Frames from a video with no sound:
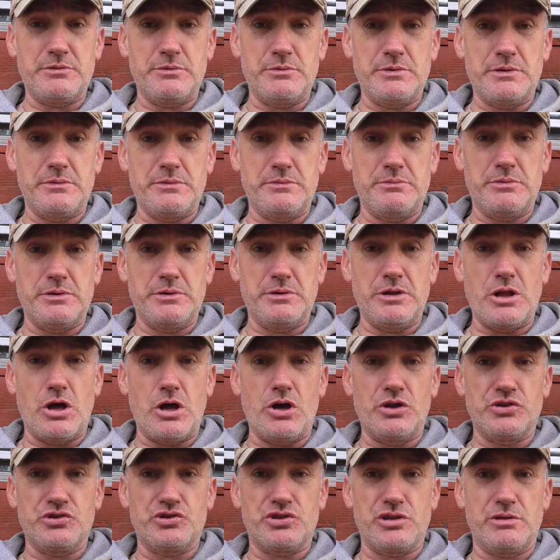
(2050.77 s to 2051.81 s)
But we'll we'll
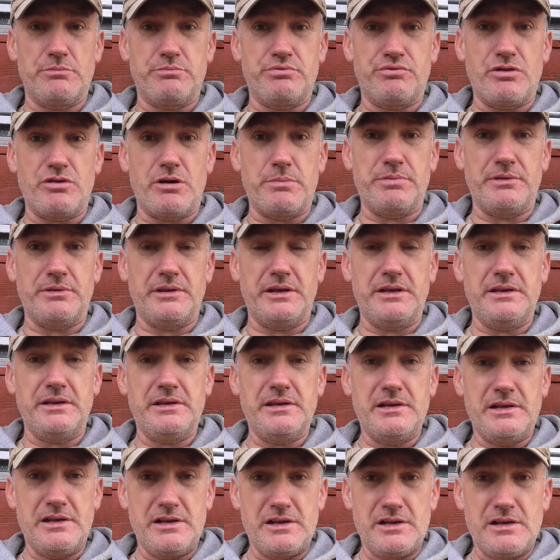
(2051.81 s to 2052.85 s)
launch it properly
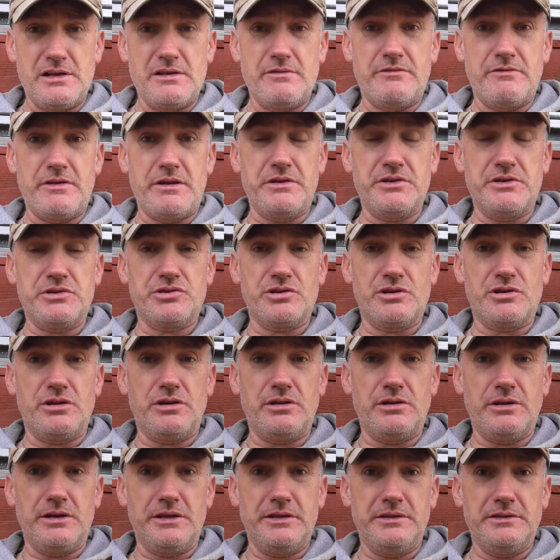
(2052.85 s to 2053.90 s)
very
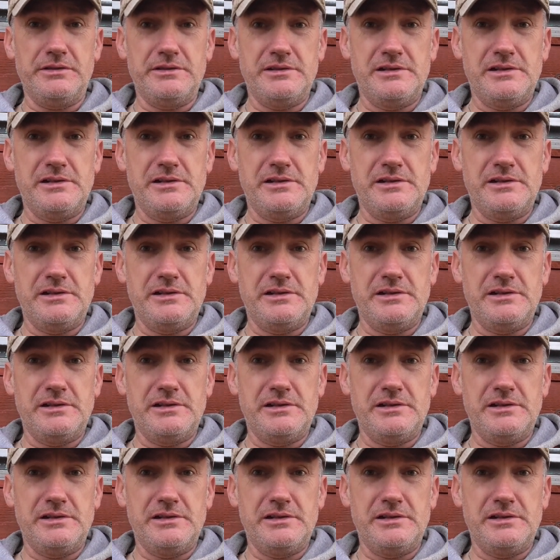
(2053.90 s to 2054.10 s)
shortly.